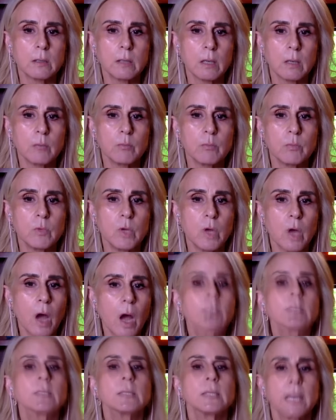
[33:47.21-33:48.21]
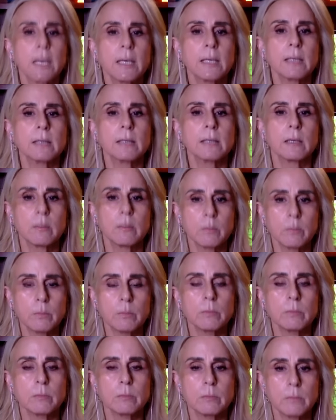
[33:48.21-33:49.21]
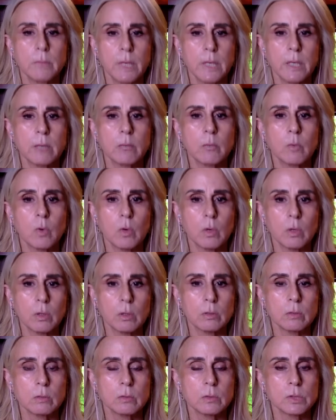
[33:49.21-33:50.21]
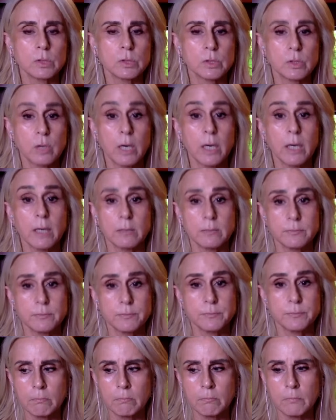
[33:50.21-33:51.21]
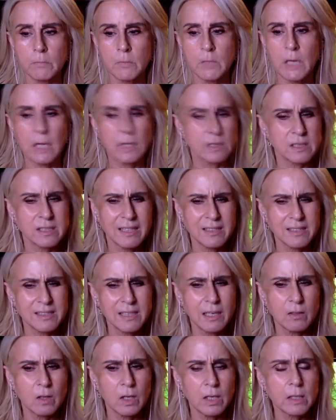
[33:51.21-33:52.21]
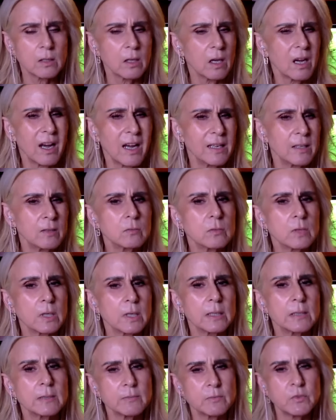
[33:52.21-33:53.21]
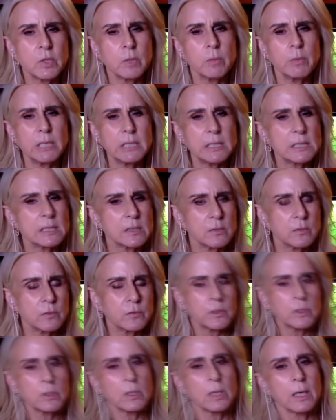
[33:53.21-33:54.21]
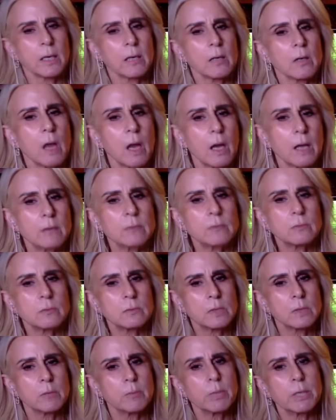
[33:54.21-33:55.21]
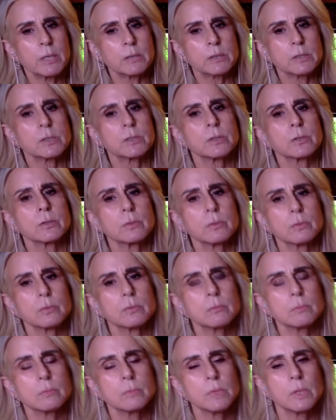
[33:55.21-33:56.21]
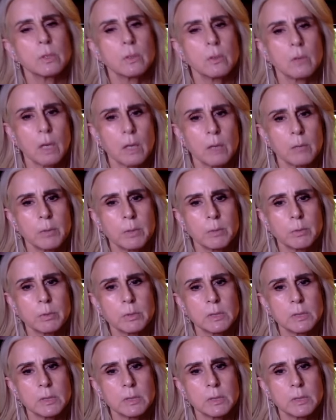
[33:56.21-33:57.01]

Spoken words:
I'm not getting them anymore, which is great. Yeah, does that sound like a lot? I don't. To me, it doesn't feel like a lot compared to, you know, a lot of people